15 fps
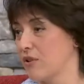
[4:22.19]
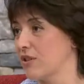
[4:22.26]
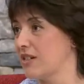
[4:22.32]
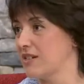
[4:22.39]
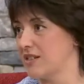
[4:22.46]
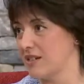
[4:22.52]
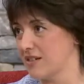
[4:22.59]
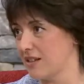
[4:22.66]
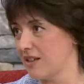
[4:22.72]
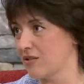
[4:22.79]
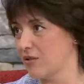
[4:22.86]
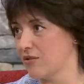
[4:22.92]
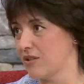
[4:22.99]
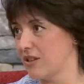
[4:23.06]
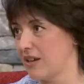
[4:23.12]
for instance,
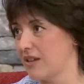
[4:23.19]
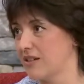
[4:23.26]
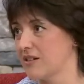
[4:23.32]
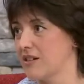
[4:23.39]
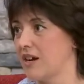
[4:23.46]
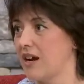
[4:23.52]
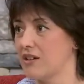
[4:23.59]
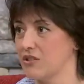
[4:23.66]
that contains